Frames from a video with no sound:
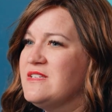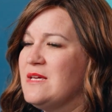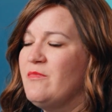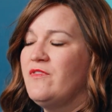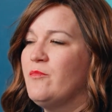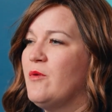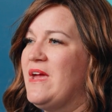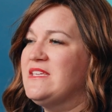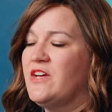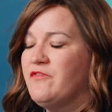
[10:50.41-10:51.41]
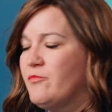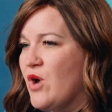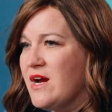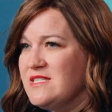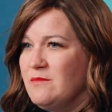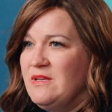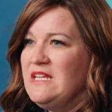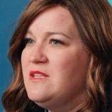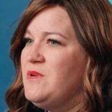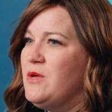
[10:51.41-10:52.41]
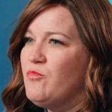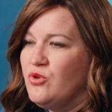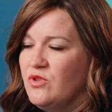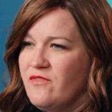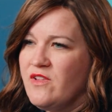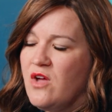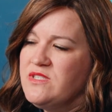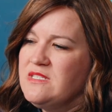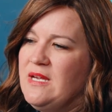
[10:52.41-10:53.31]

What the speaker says: Some of them are based off of proximity, the people who live close to